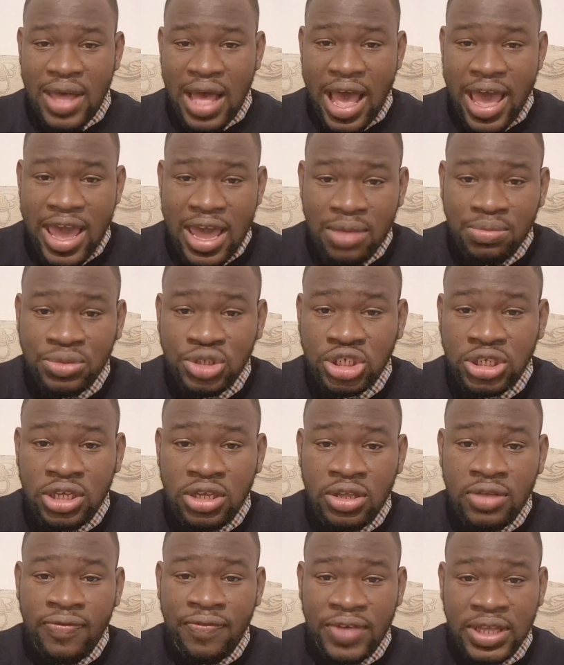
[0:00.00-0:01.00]

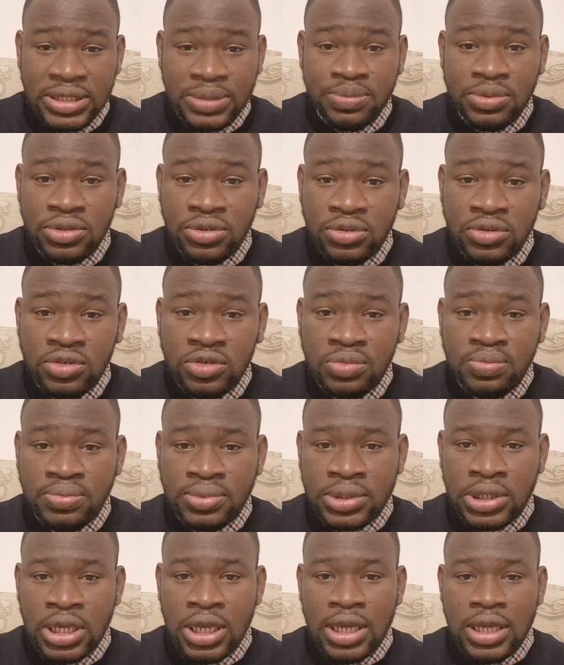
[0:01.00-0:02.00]
IMG Facebook
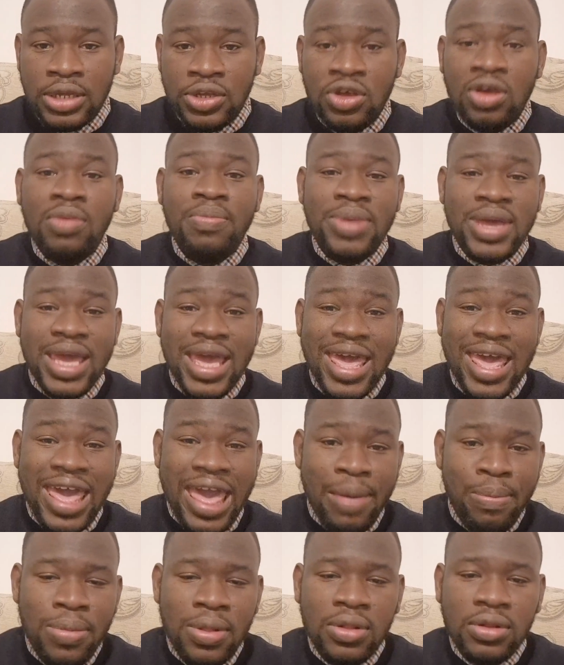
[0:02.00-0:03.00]
groups, you'll be
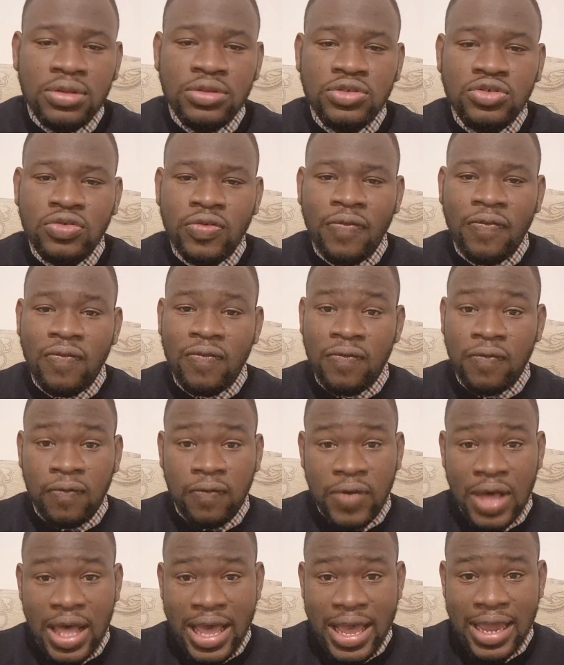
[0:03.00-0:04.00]
able to
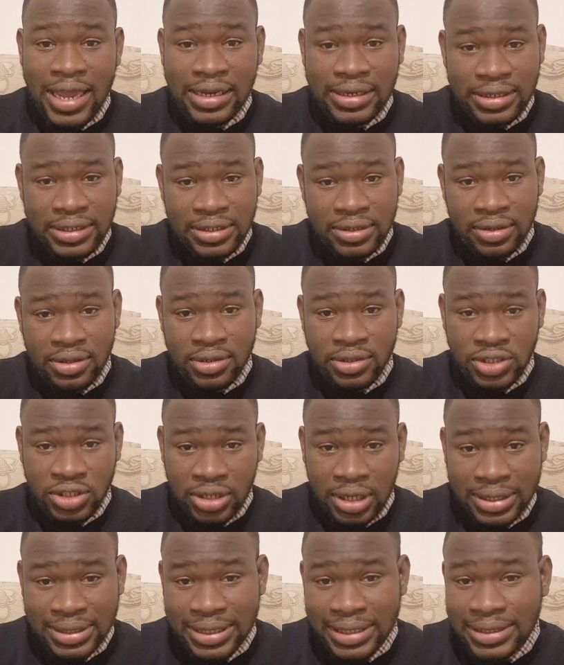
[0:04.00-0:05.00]
find
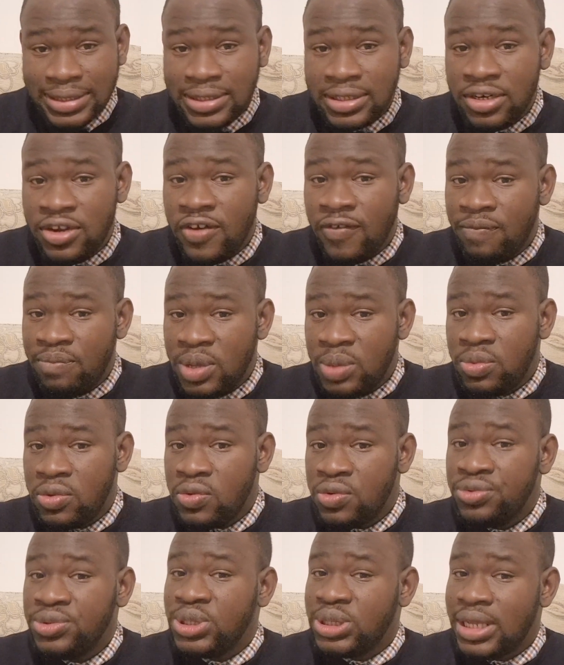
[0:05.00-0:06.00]
success story of people
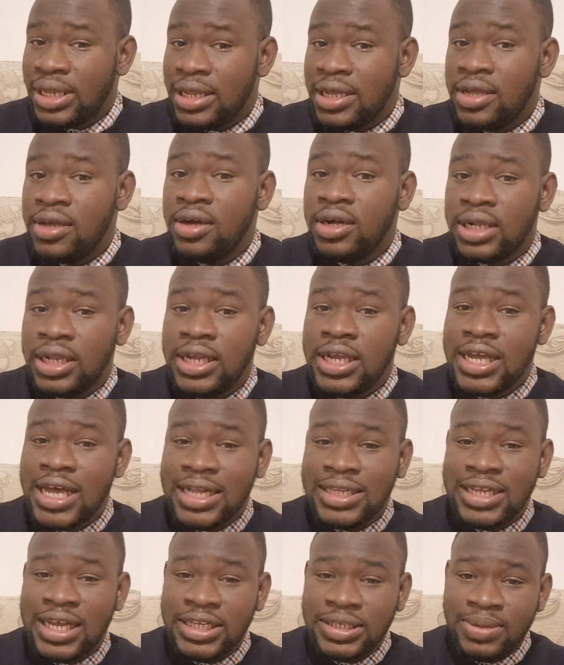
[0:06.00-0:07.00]
who recently got clinical
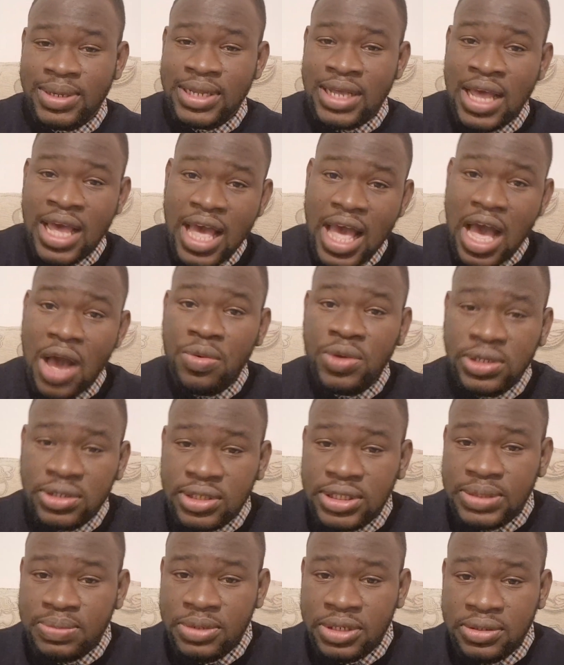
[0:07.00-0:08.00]
attachment and which
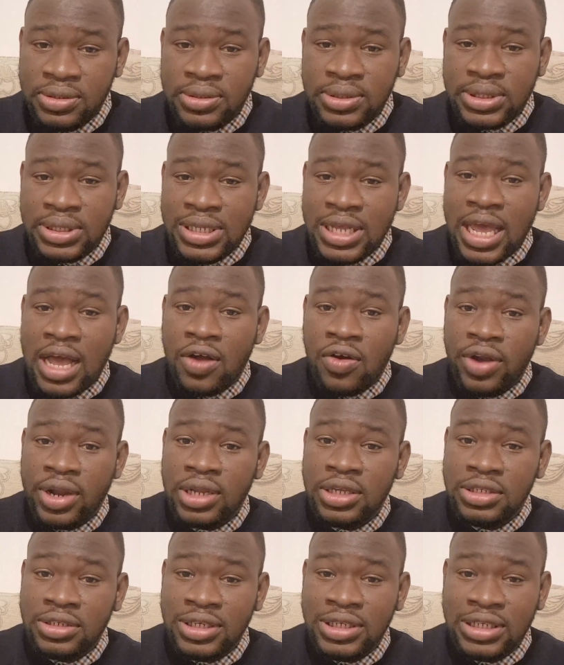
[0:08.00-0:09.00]
hospitals they are
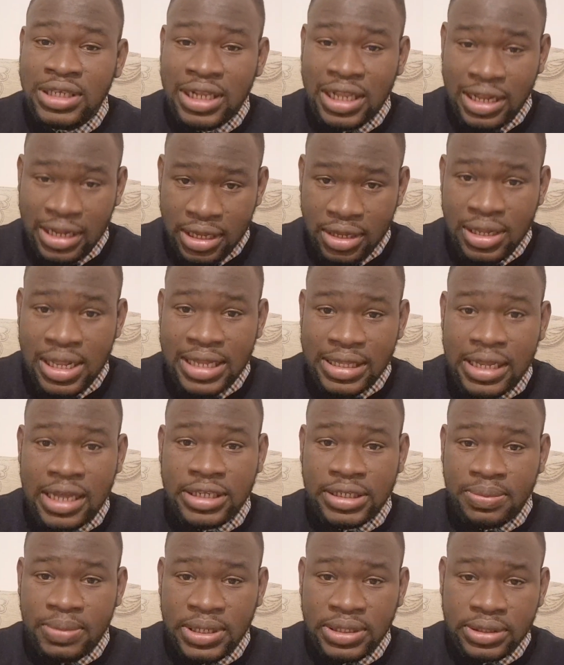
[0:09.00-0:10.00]
currently doing the clinical
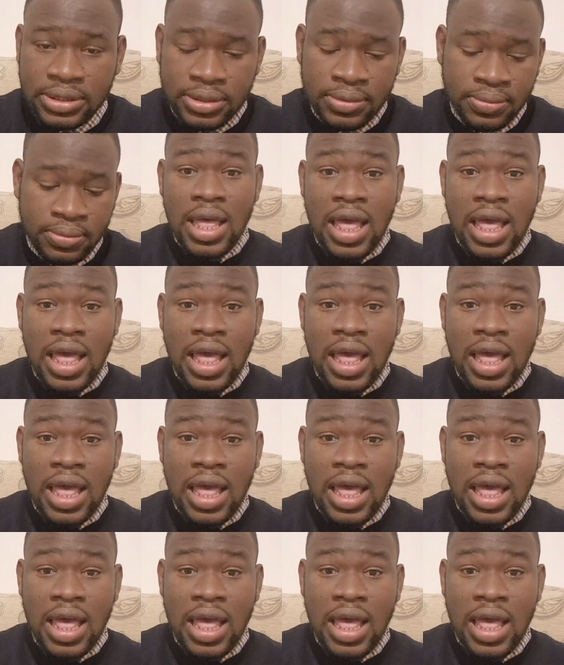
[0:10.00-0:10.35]
attachment.